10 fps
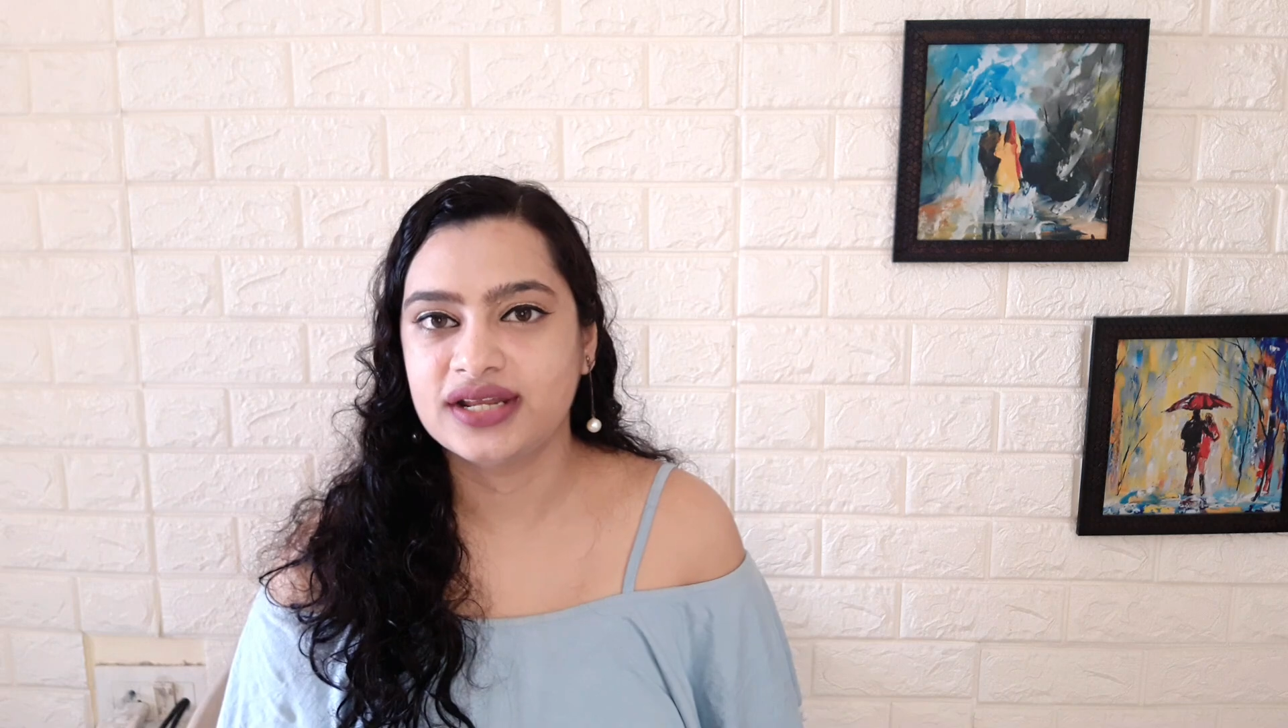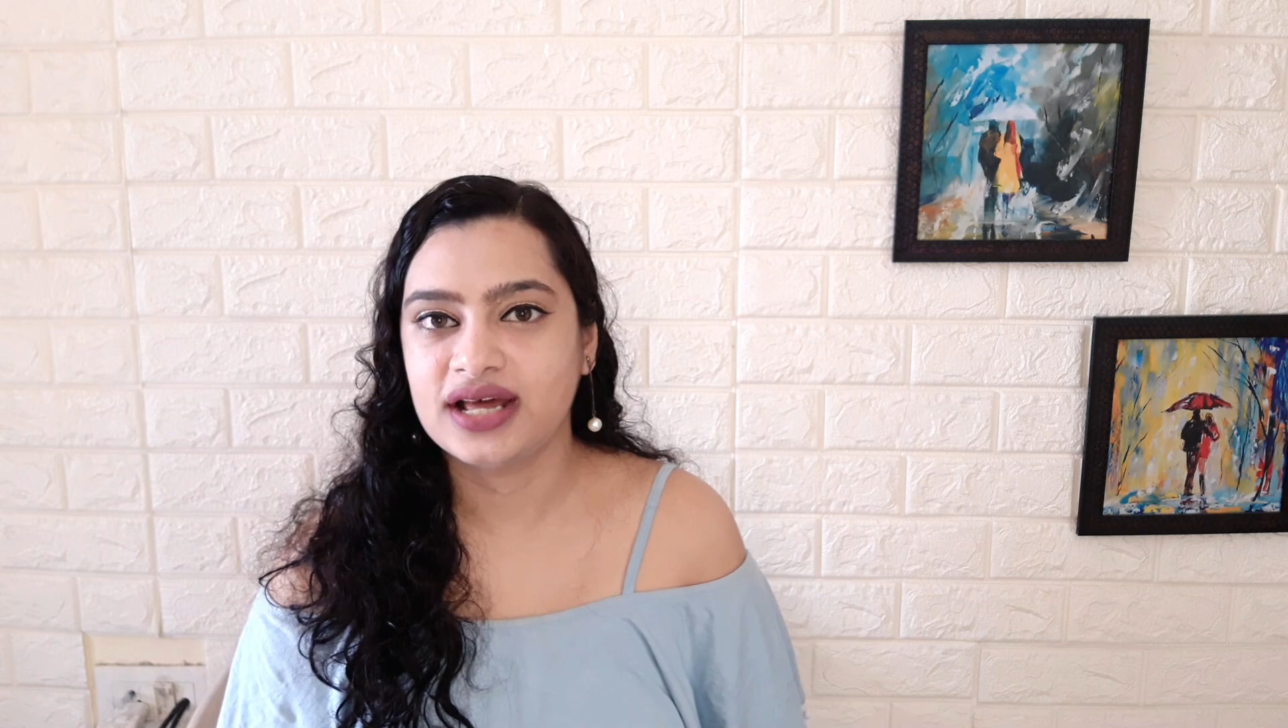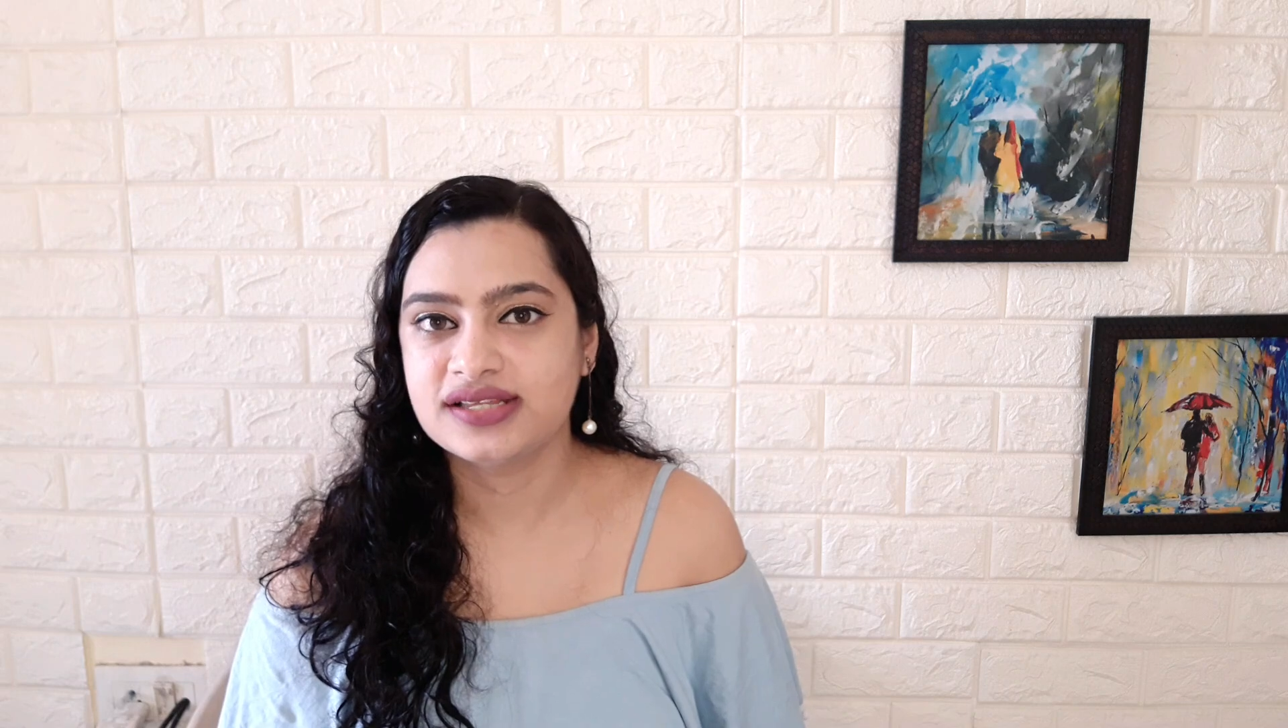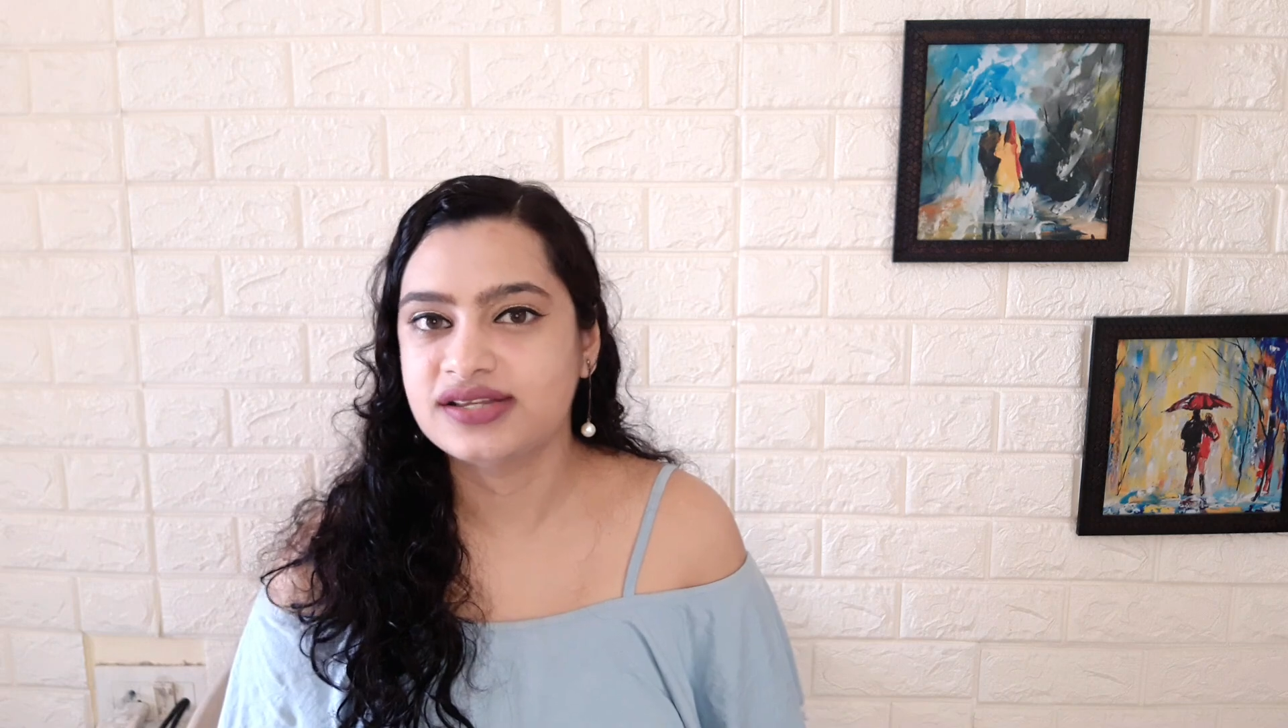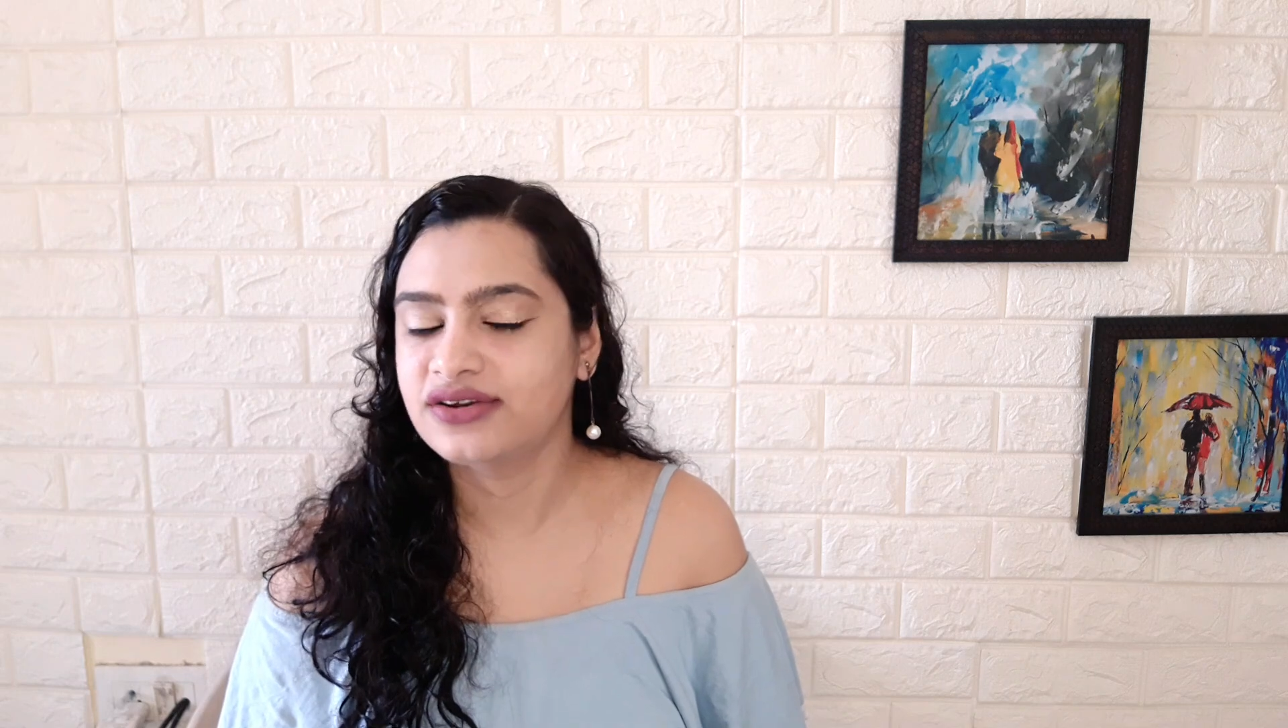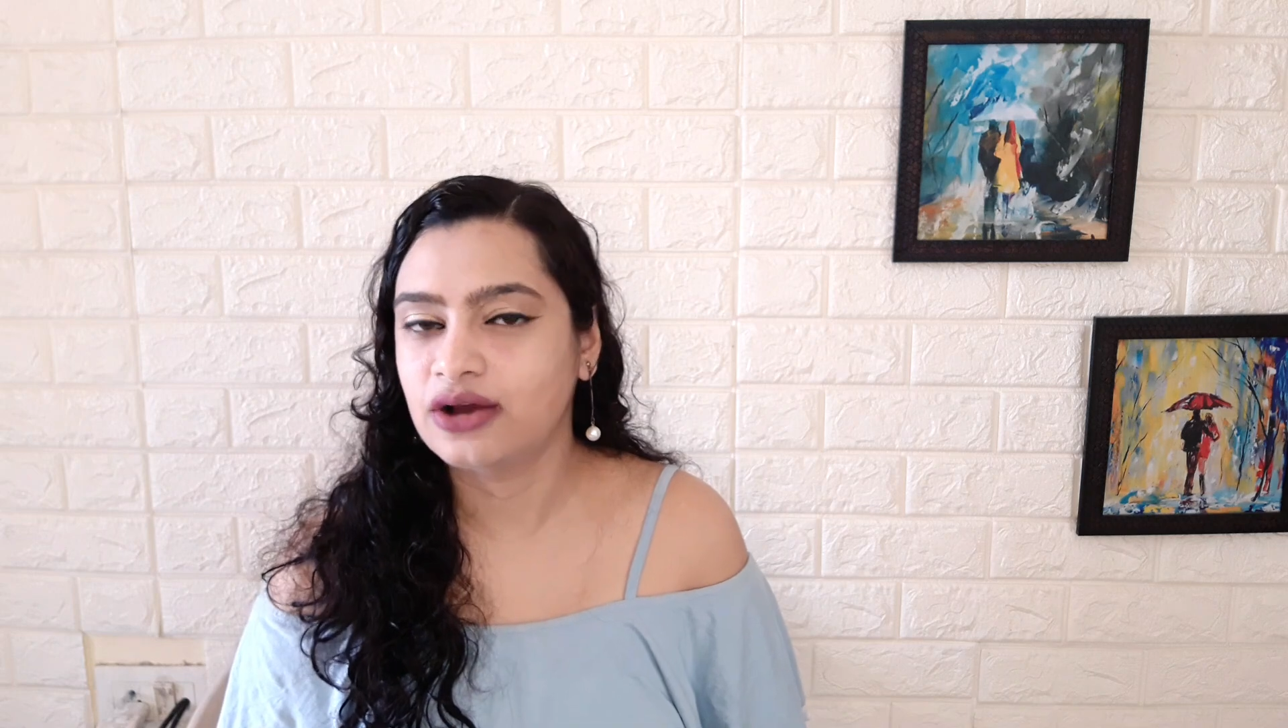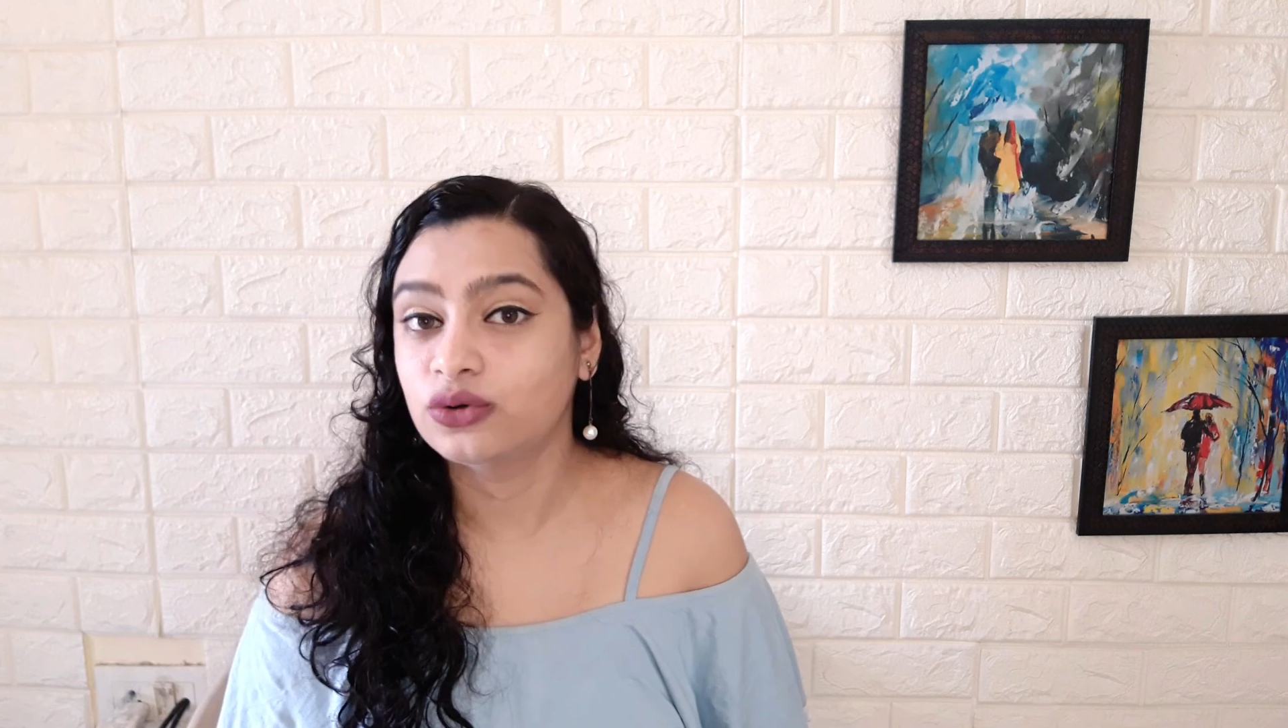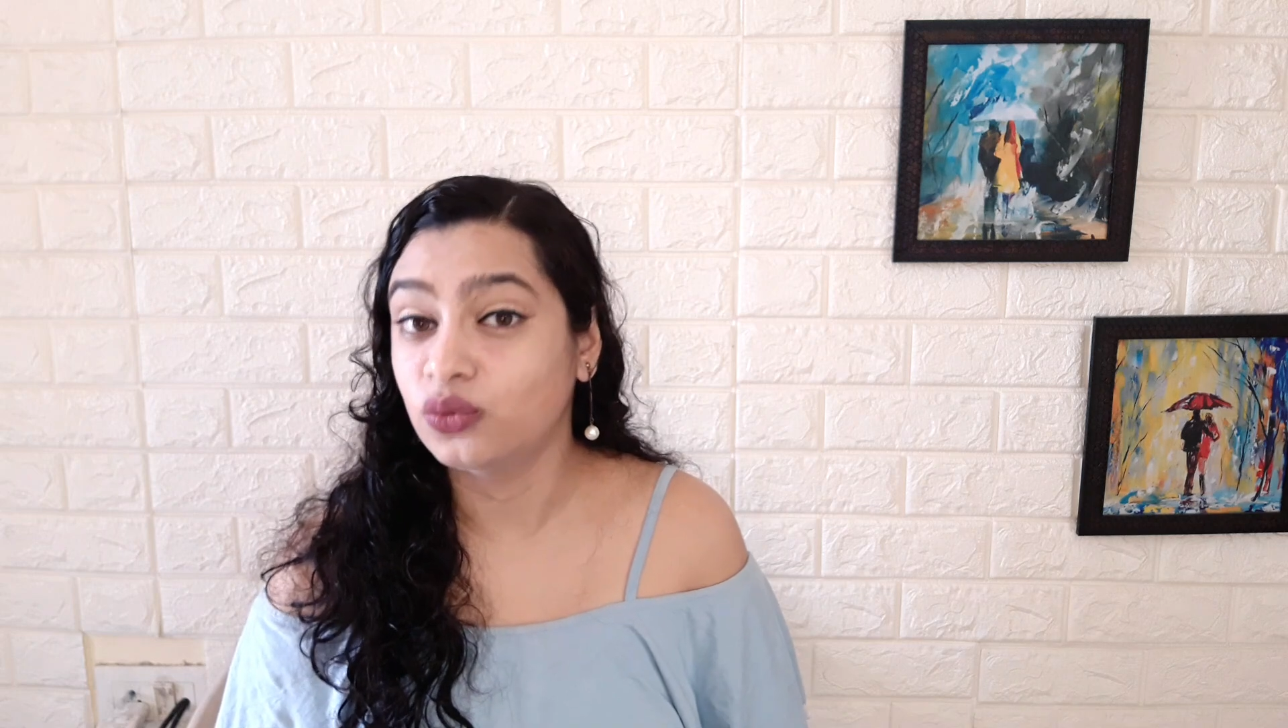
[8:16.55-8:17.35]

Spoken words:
and answer round